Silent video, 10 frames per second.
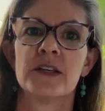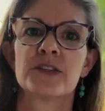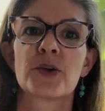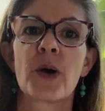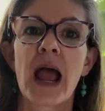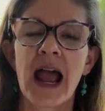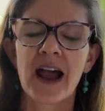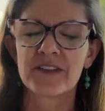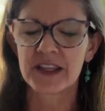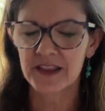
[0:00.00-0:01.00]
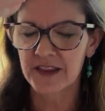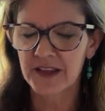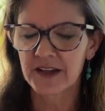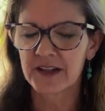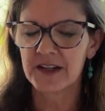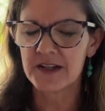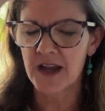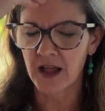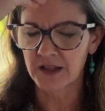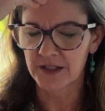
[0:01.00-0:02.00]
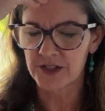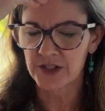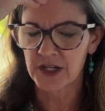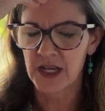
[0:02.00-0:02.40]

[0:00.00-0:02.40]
So having the knowledge